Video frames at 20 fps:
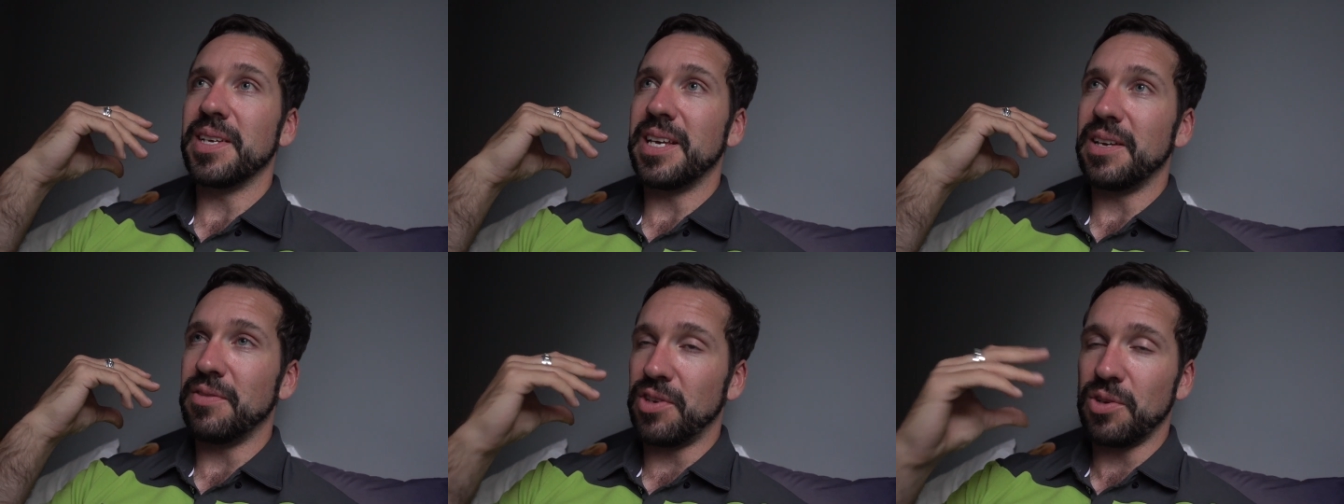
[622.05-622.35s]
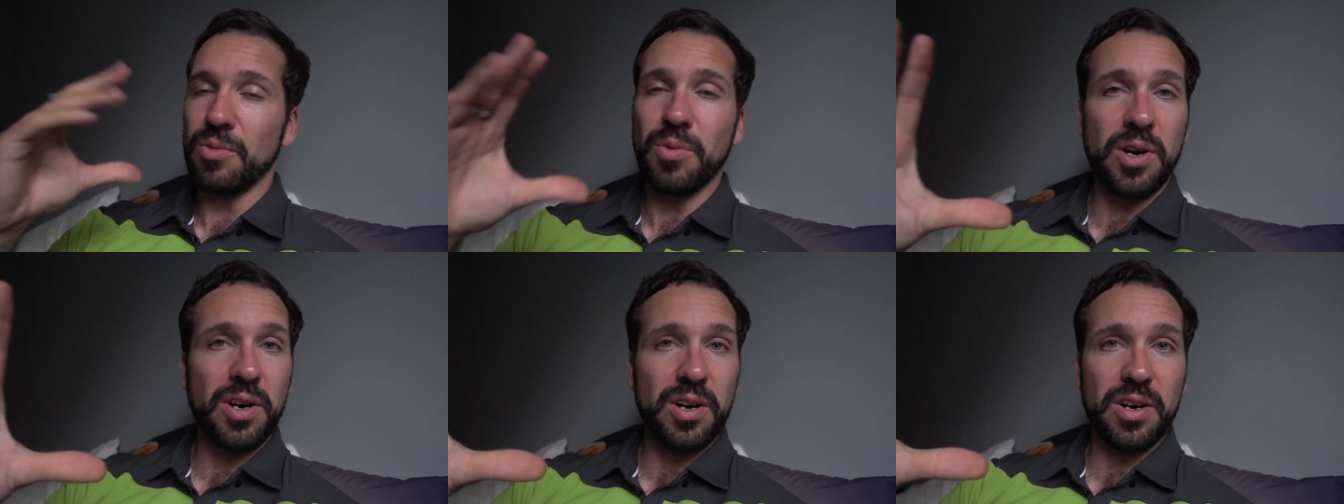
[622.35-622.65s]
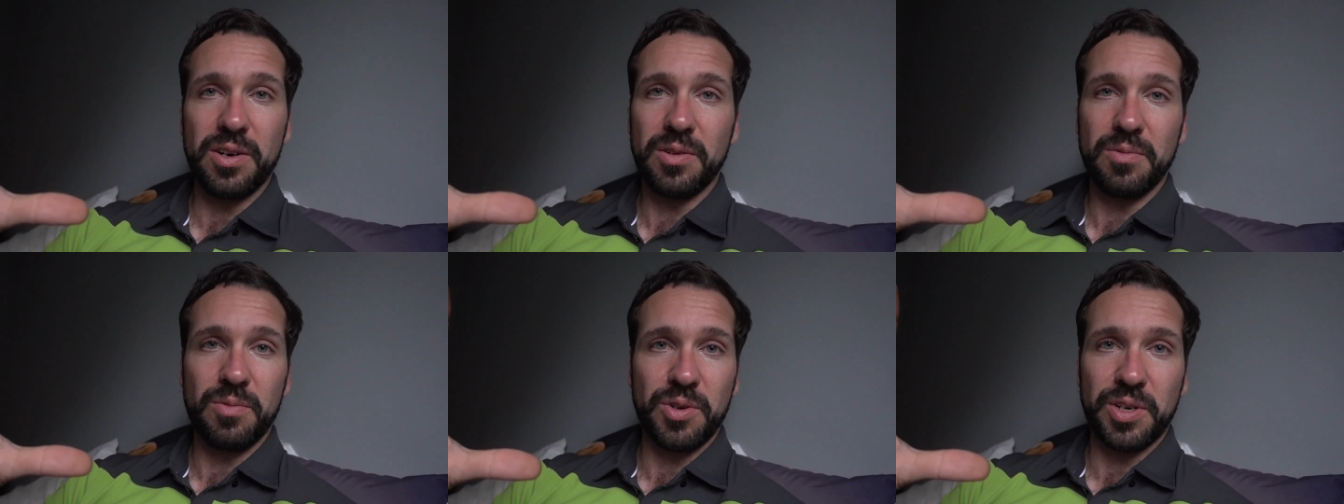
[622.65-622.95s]
If you
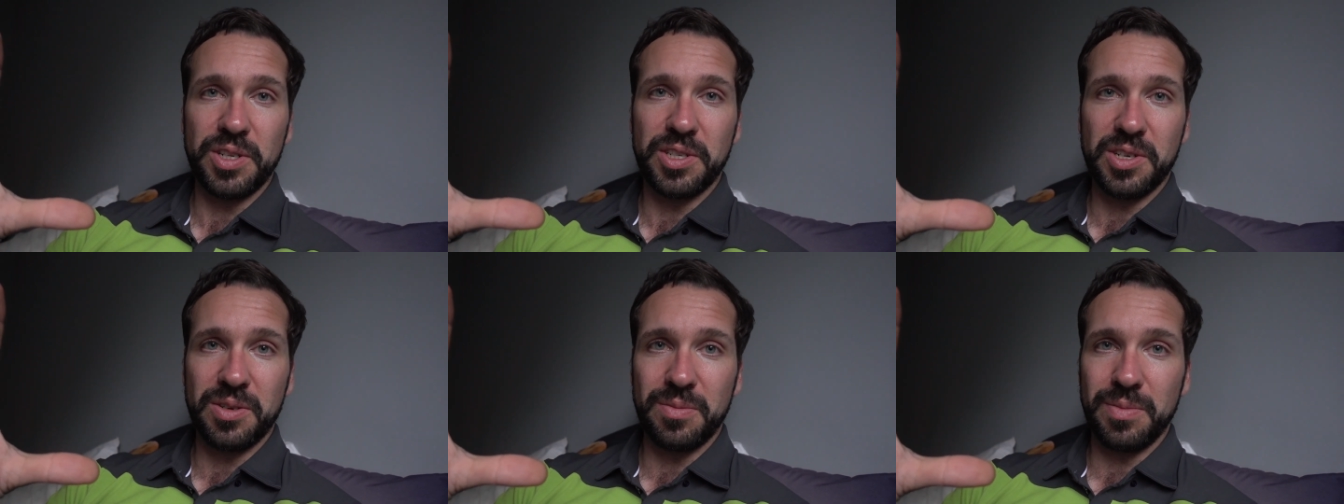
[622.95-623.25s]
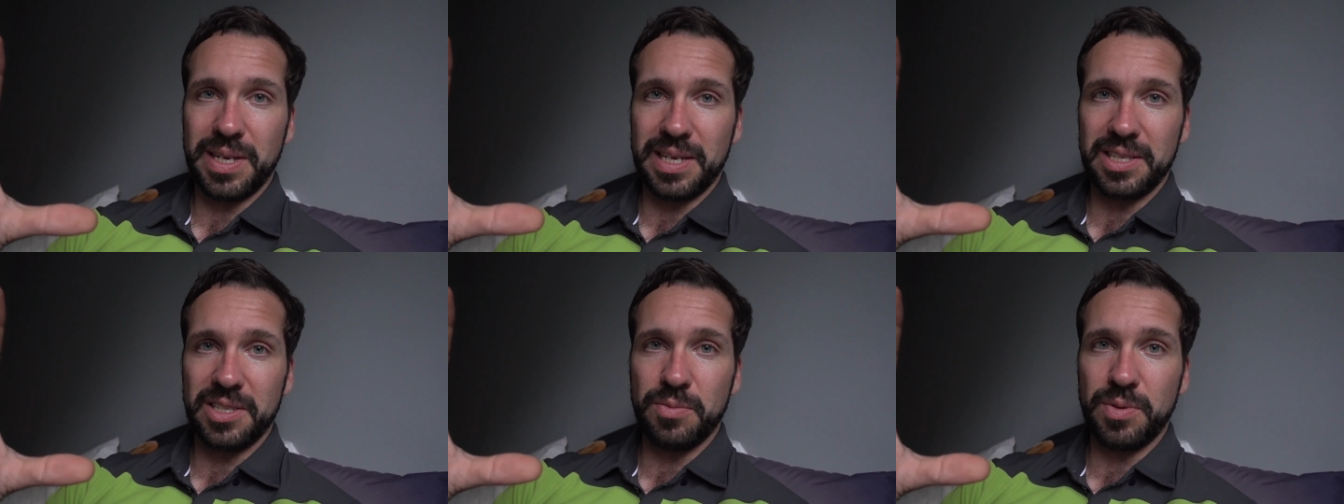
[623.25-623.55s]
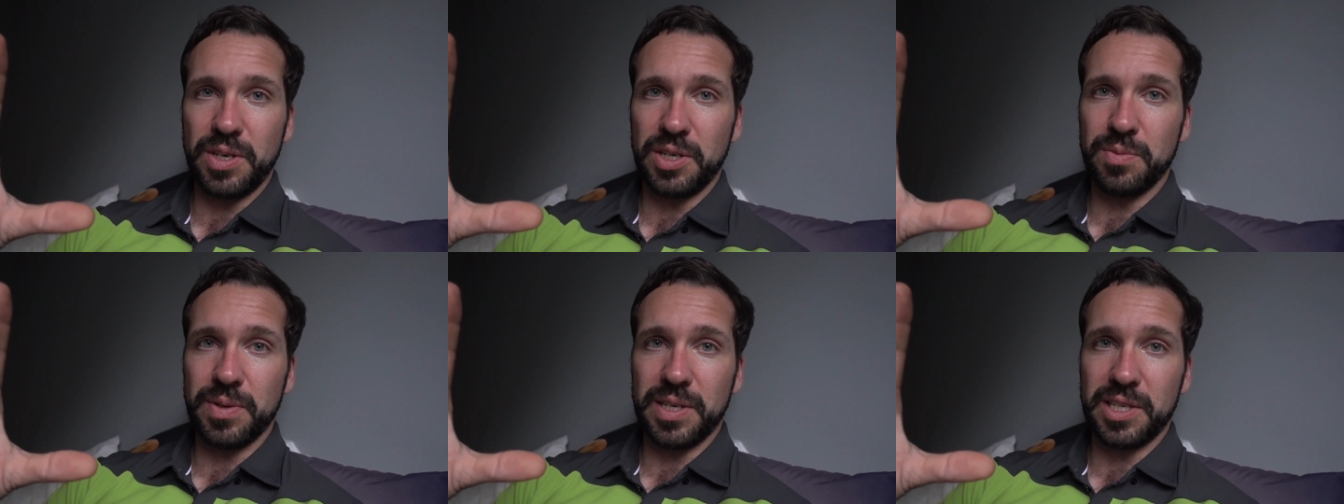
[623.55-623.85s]
are wanting to come down to
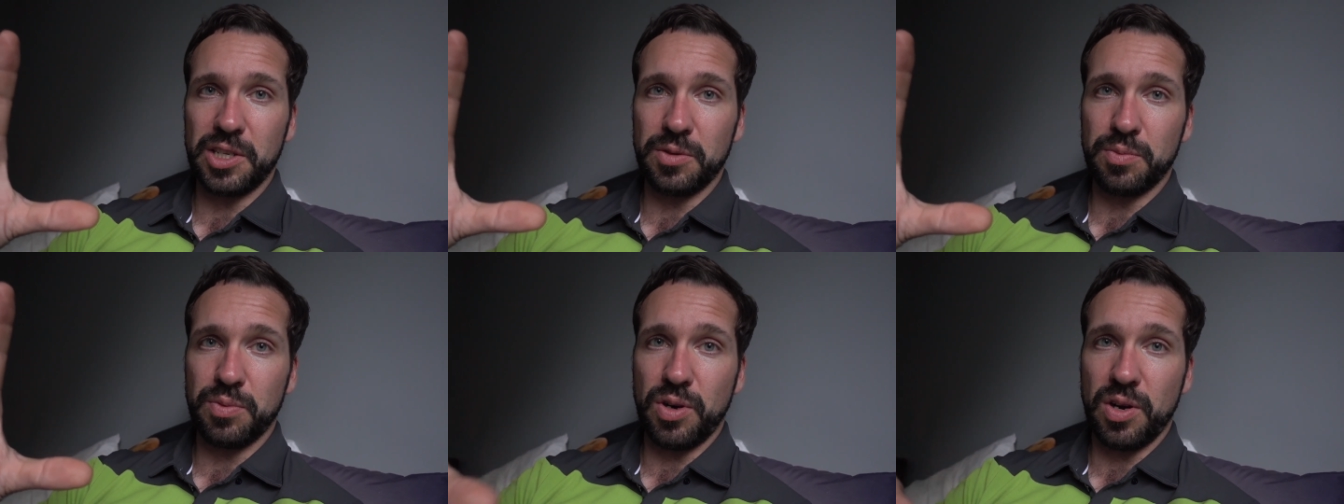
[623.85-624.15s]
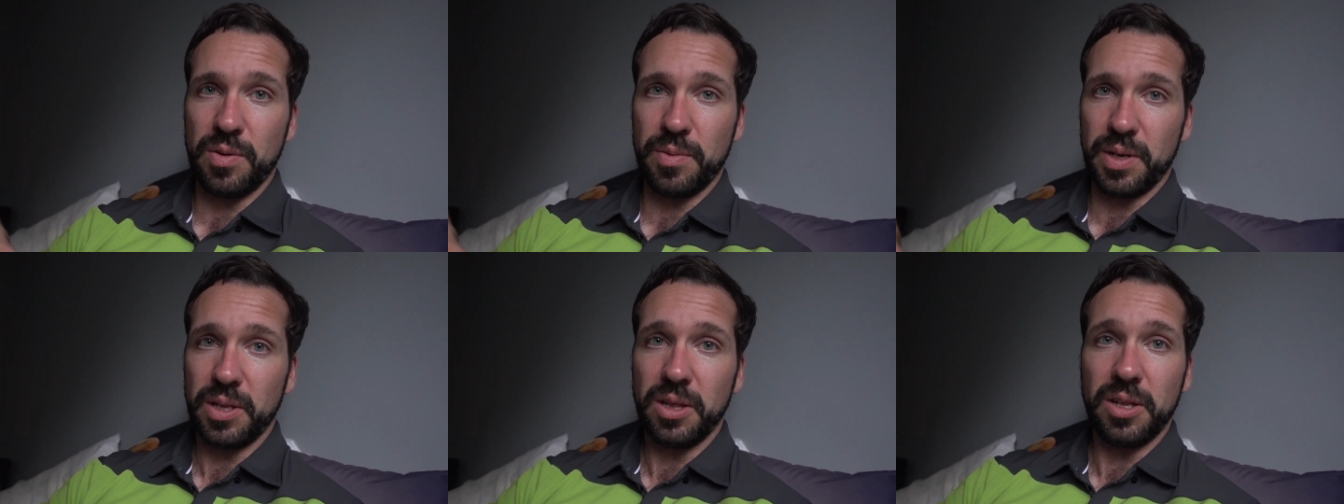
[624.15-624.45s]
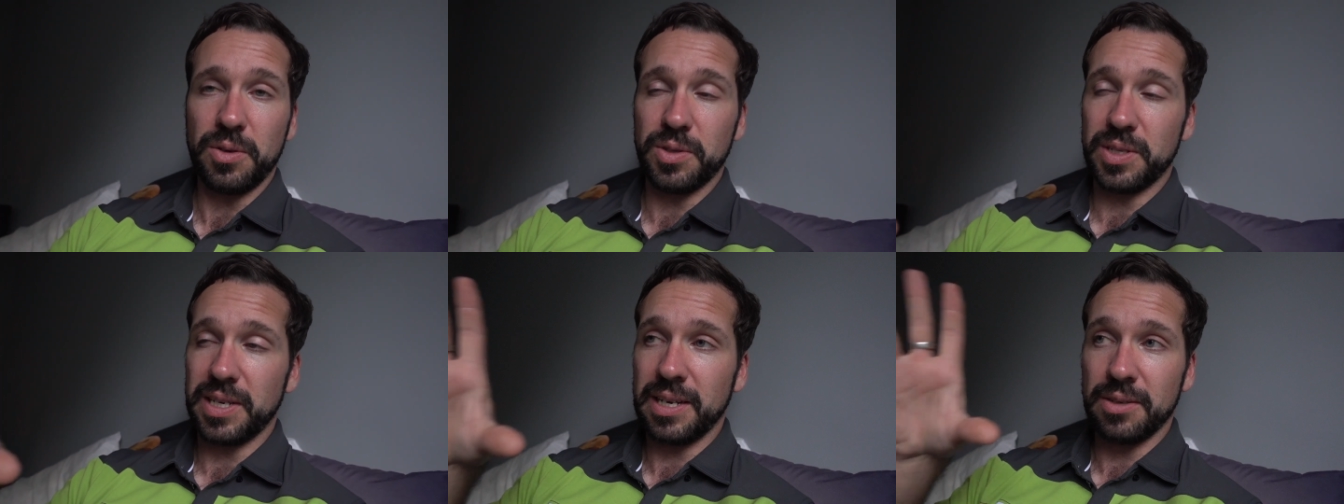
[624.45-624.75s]
British Masters Pro and
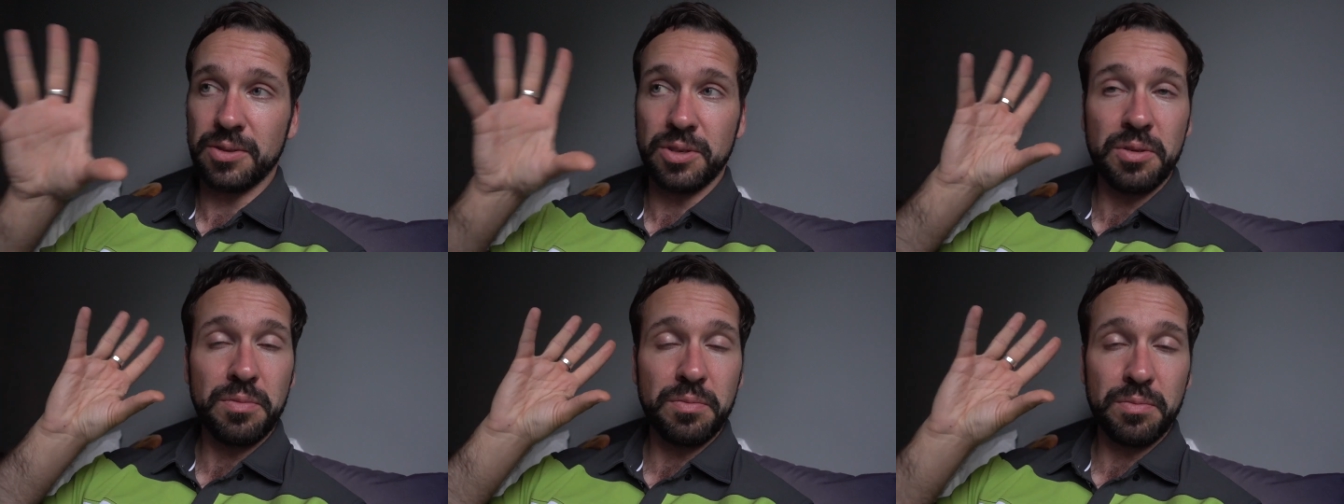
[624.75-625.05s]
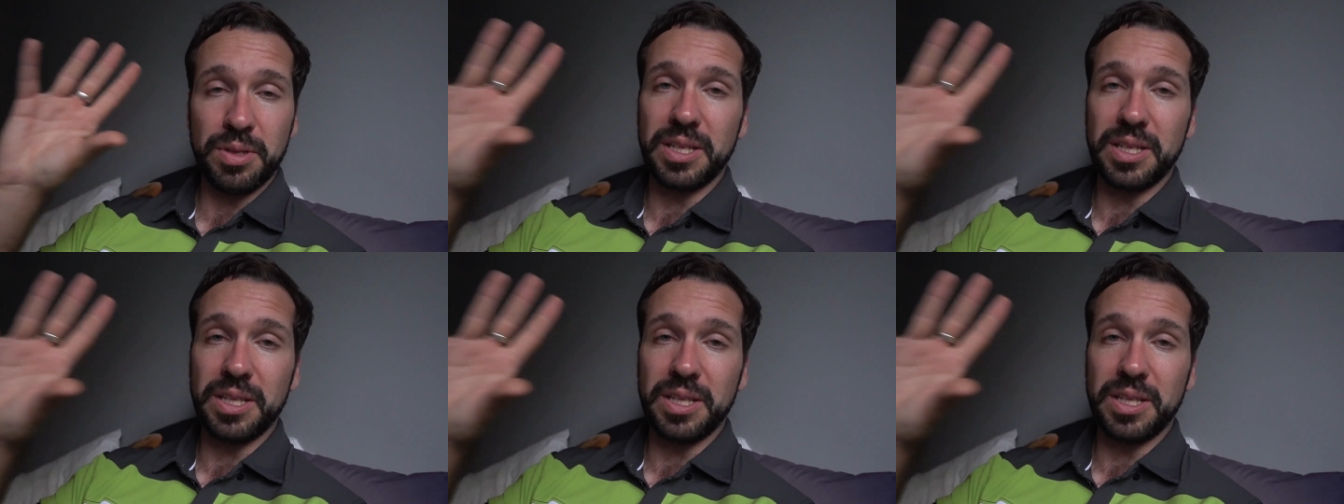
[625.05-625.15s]
close out,